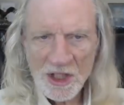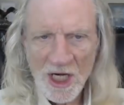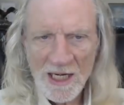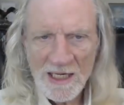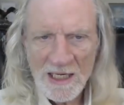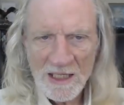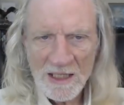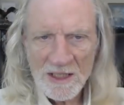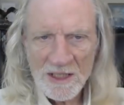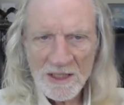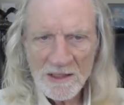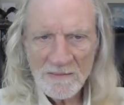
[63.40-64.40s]

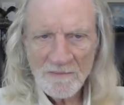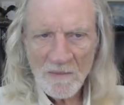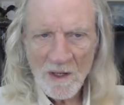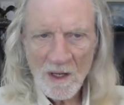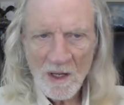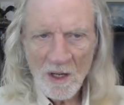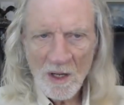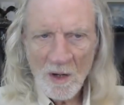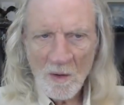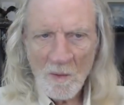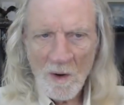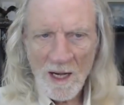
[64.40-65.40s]
Chinese.
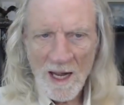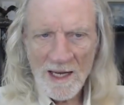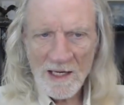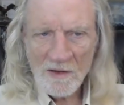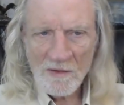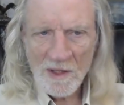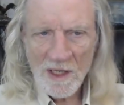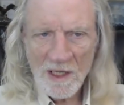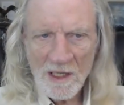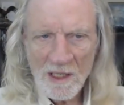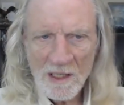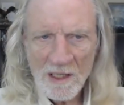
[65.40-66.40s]
While I
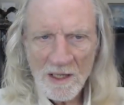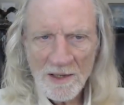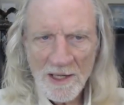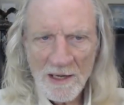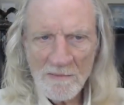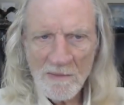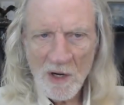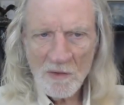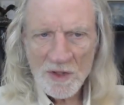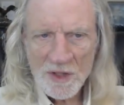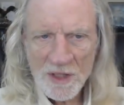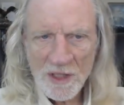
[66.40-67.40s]
agree that
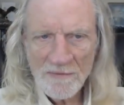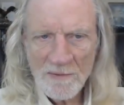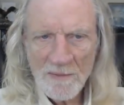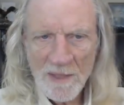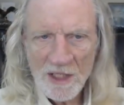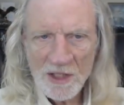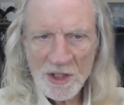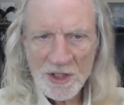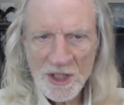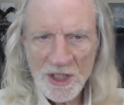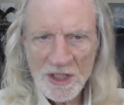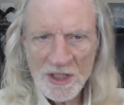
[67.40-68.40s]
most of the major
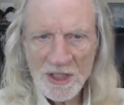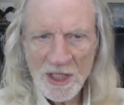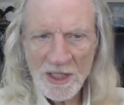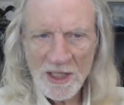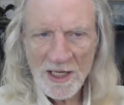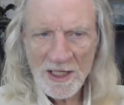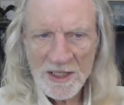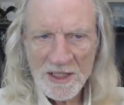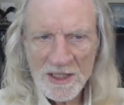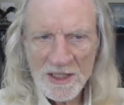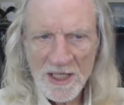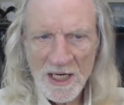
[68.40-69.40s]
cities in the United
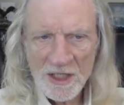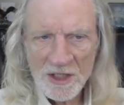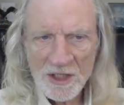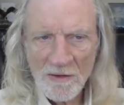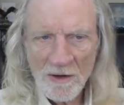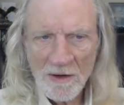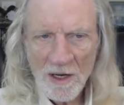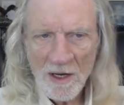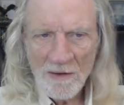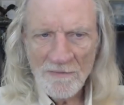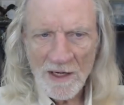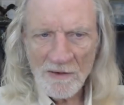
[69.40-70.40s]
States are
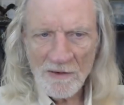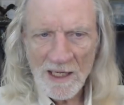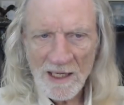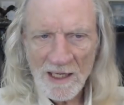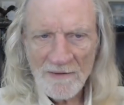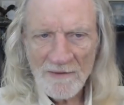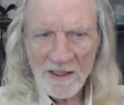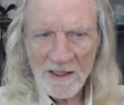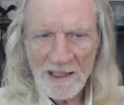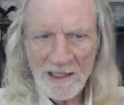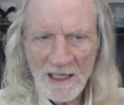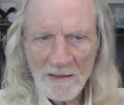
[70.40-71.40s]
very left
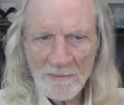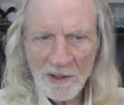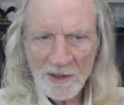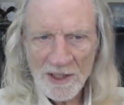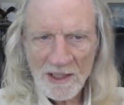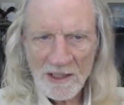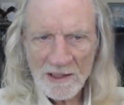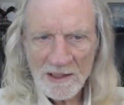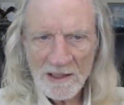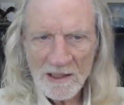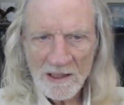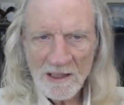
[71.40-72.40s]
leaning politically.